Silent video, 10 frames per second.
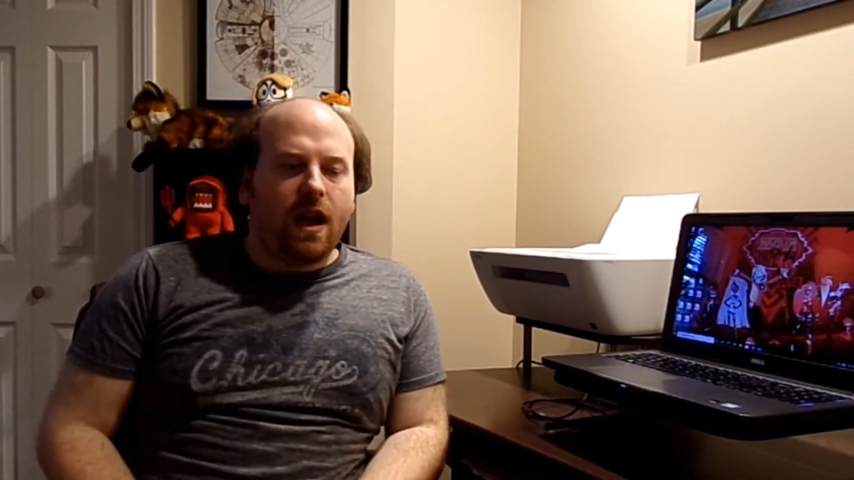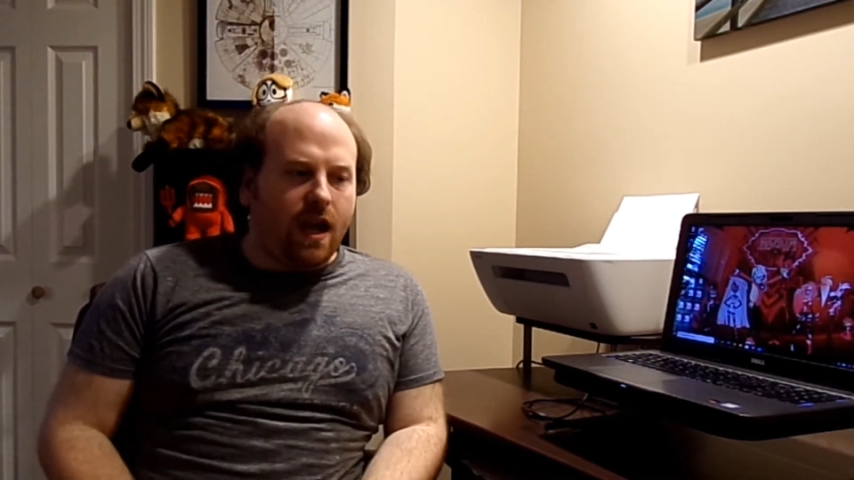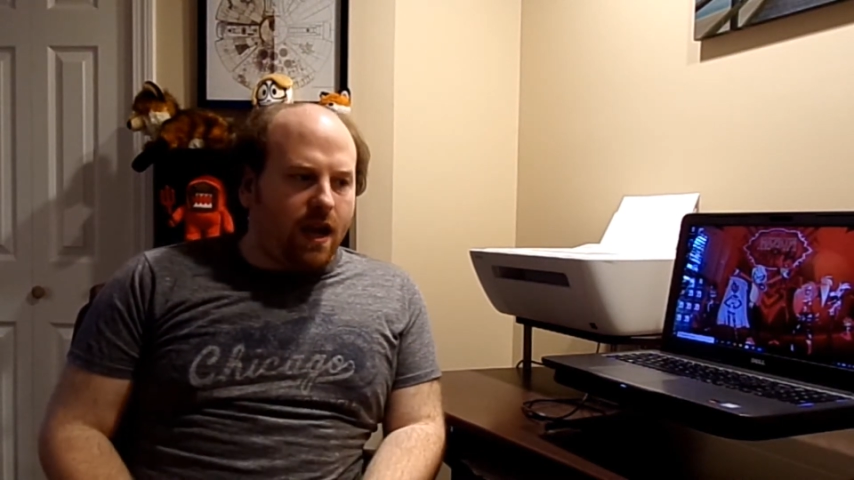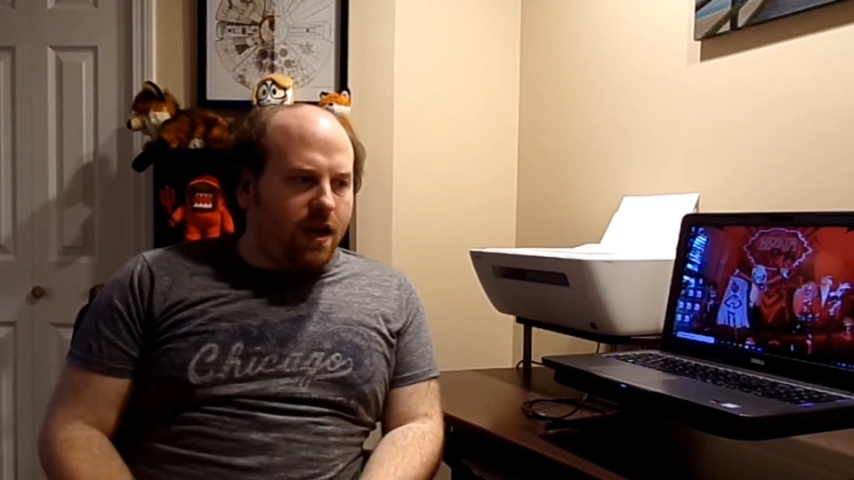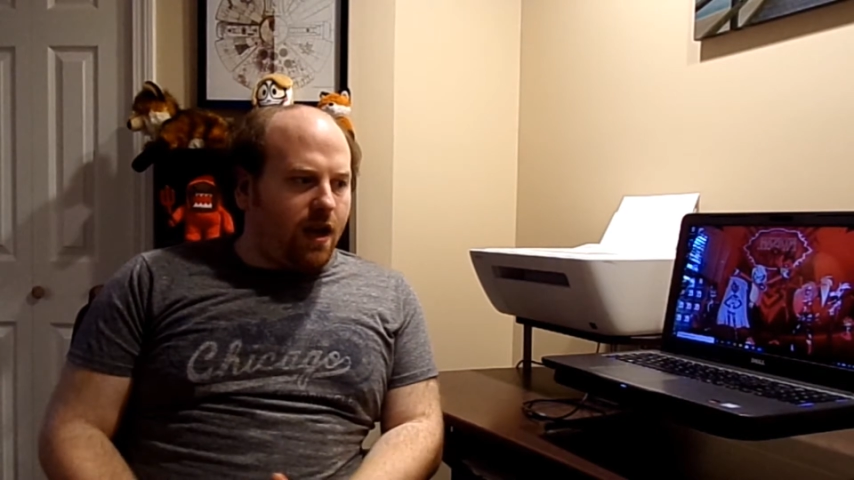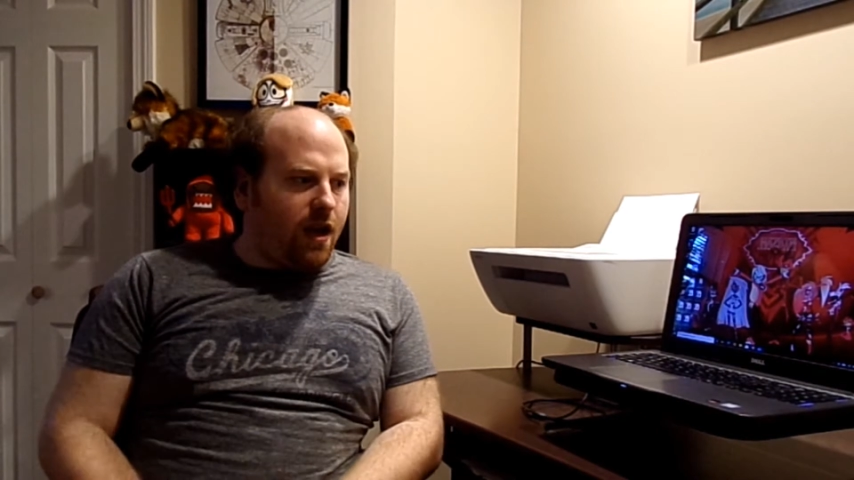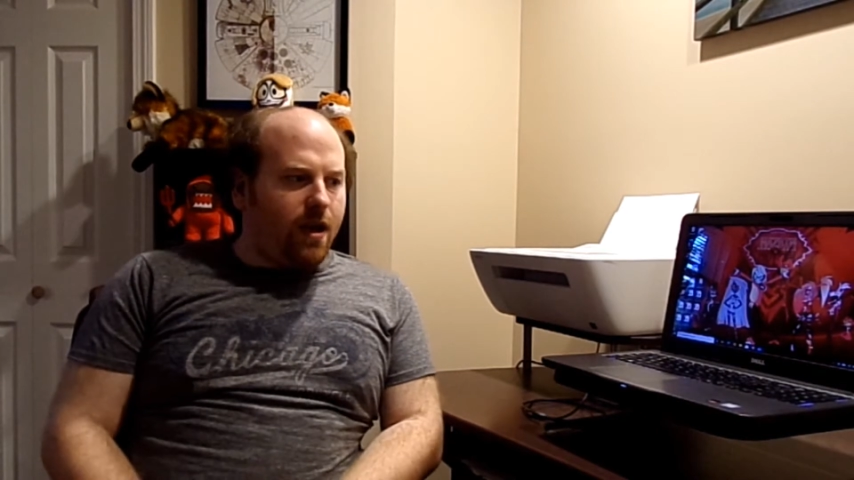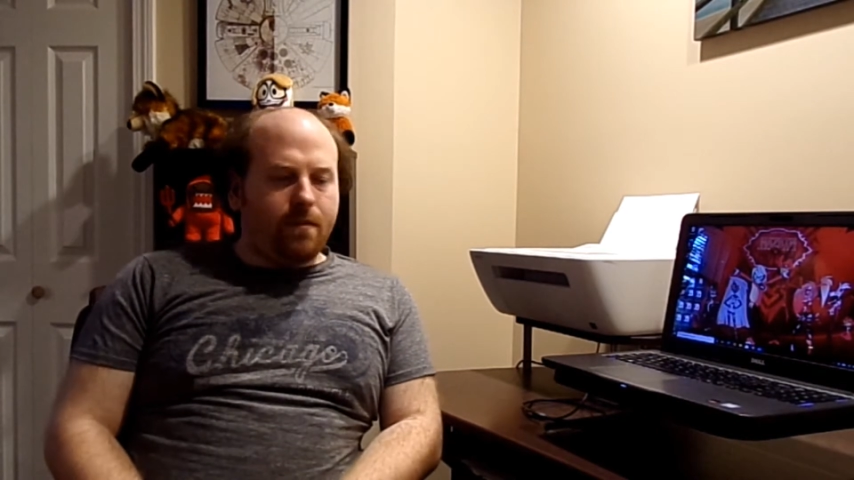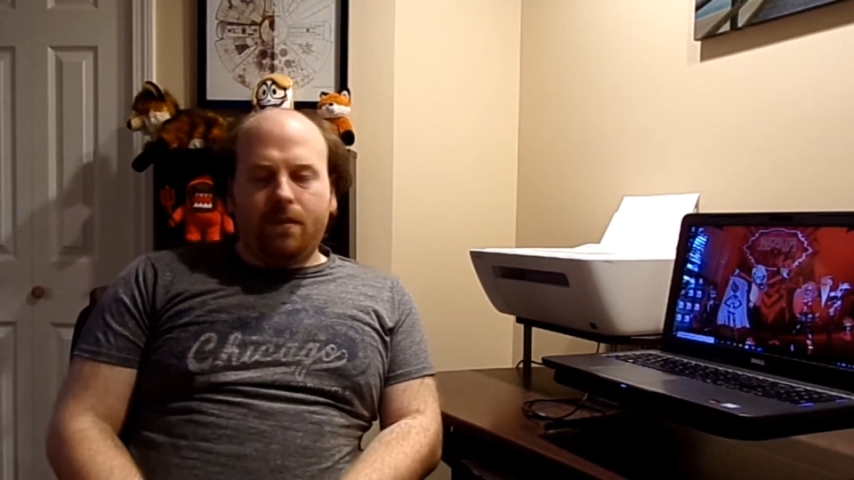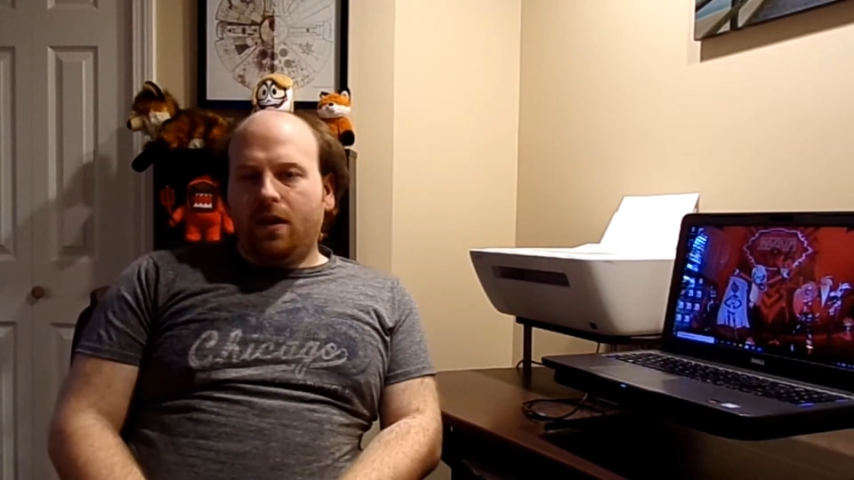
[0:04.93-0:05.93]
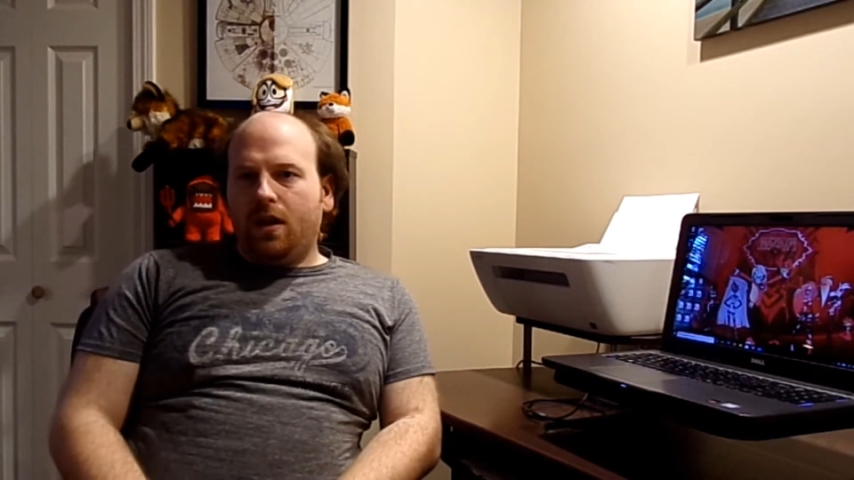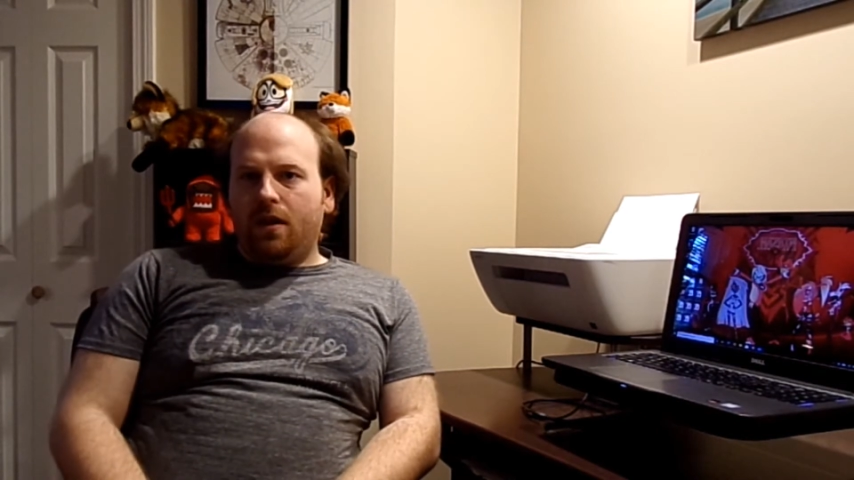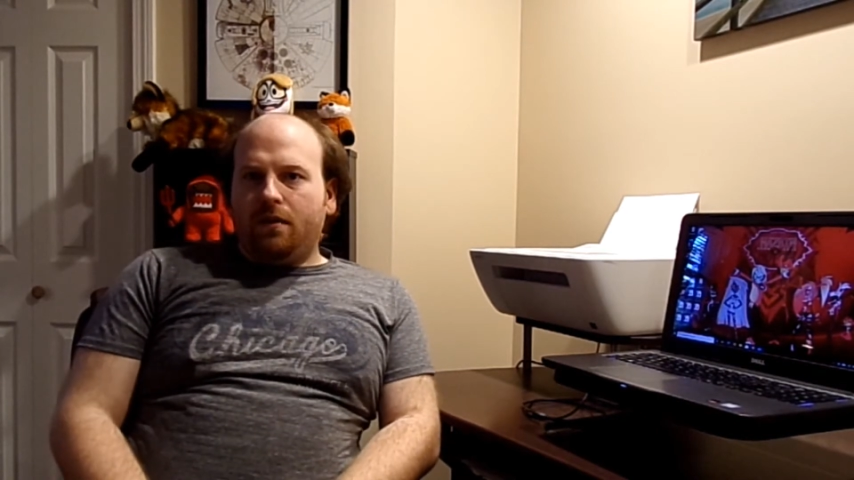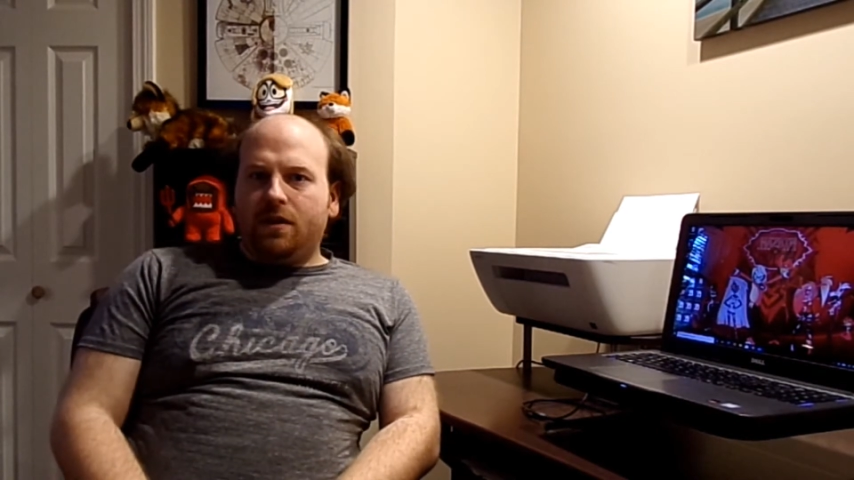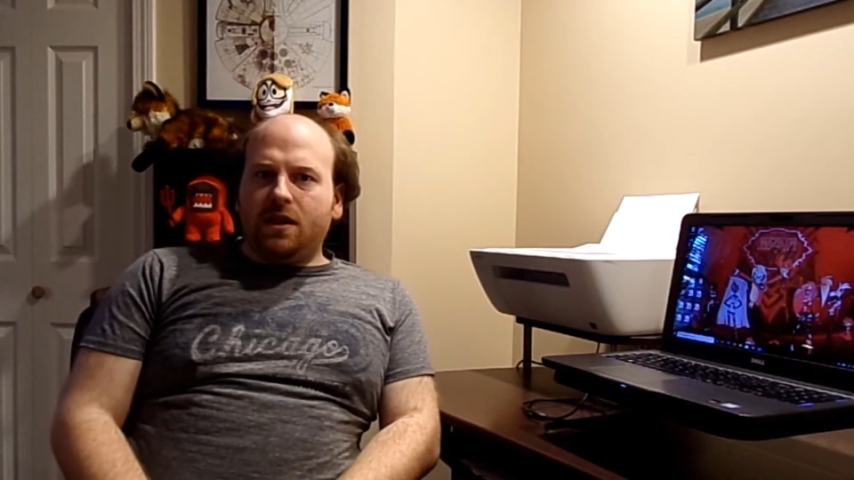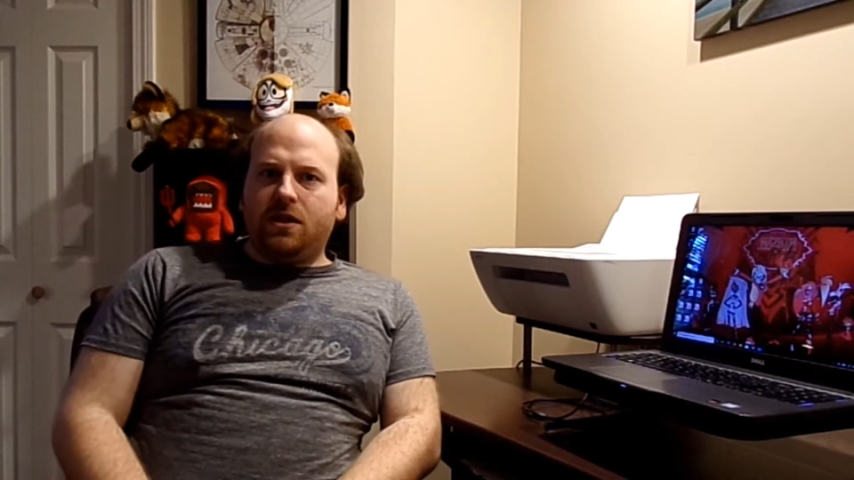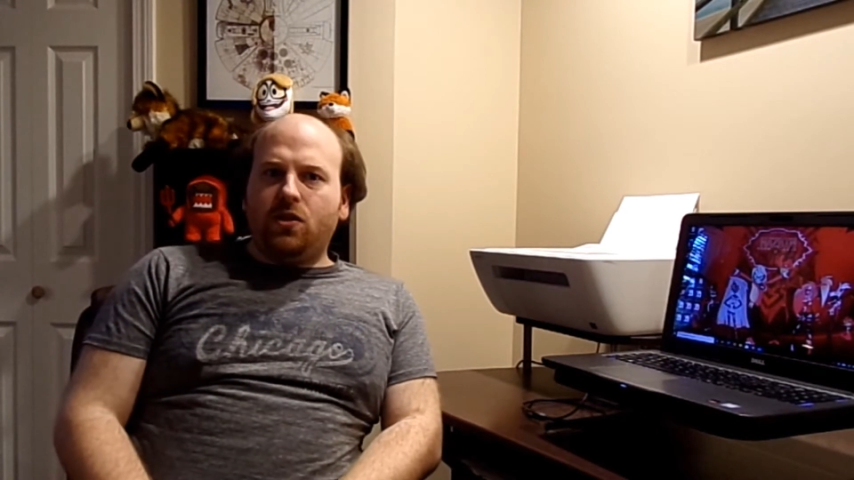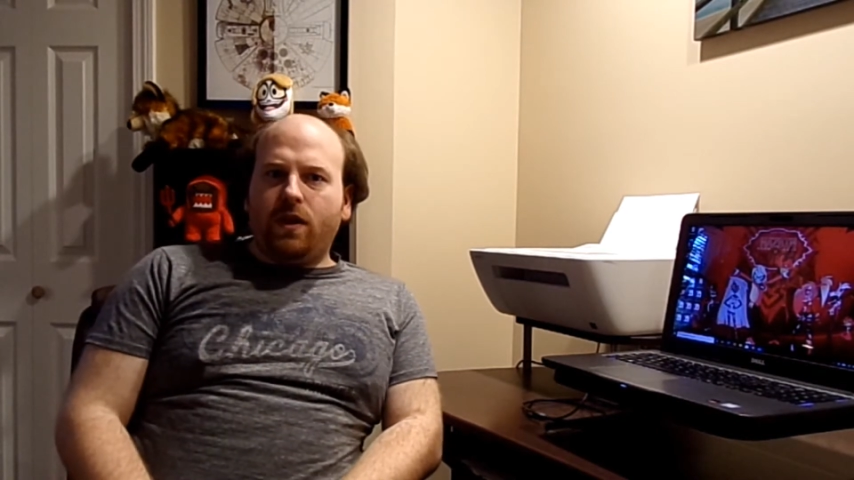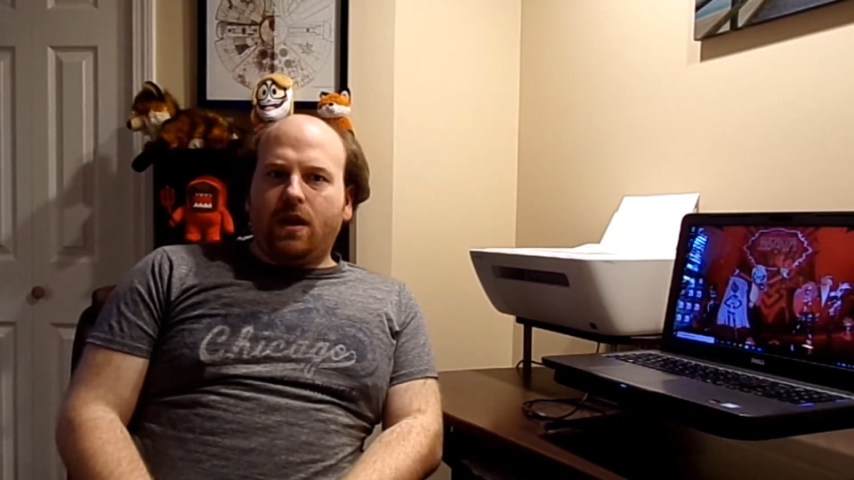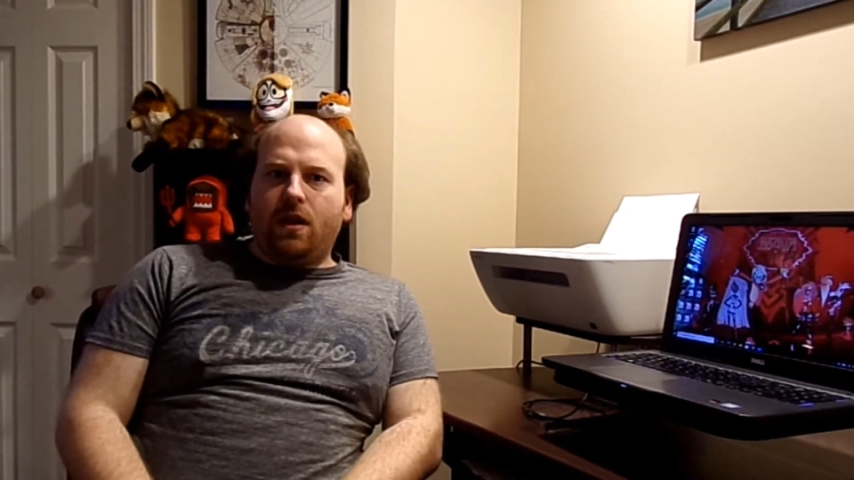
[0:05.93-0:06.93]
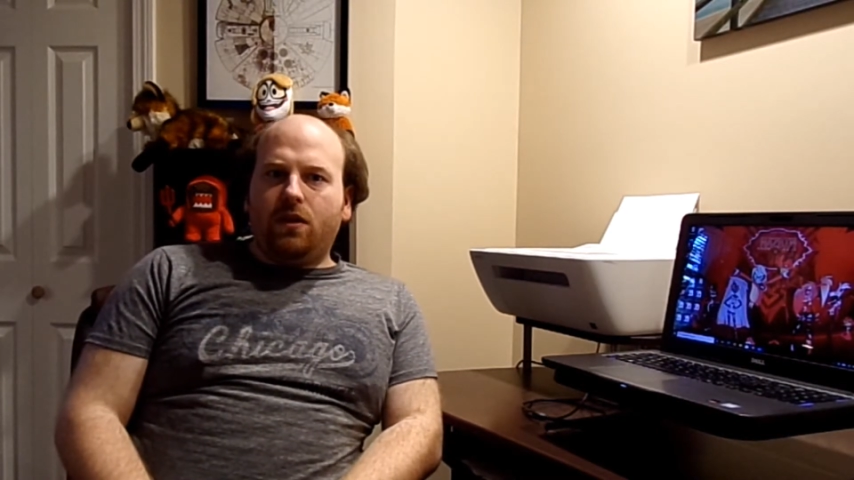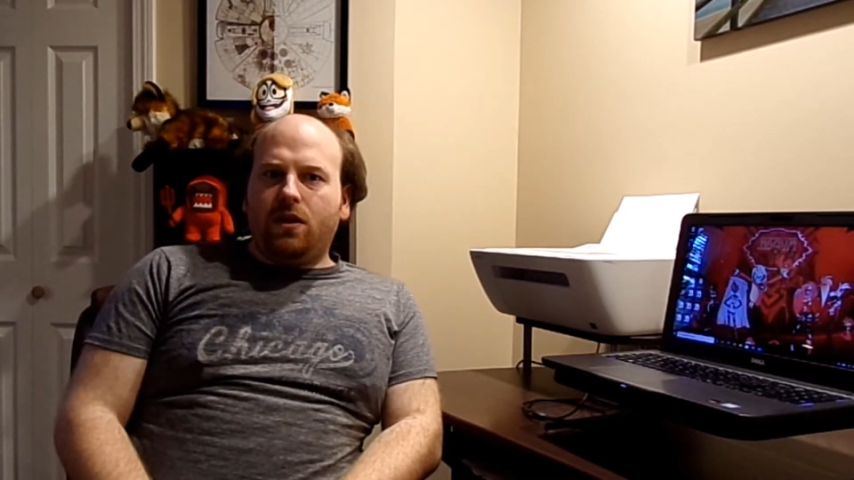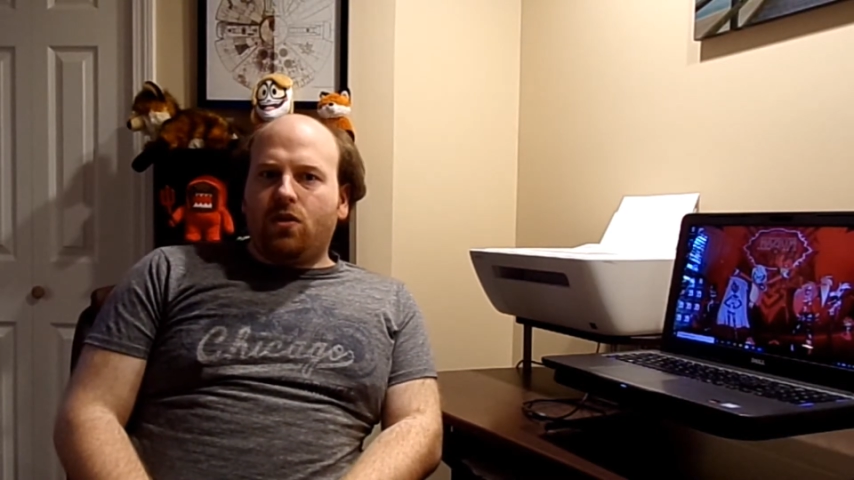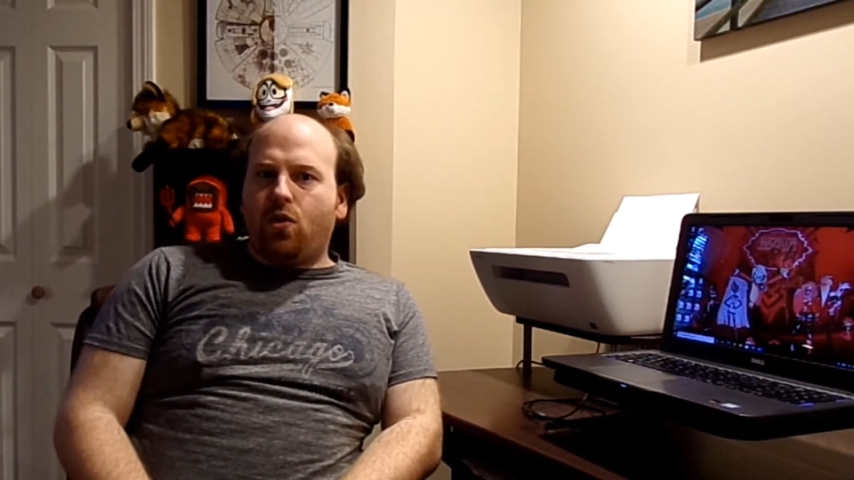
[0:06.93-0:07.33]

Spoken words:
and just doing a little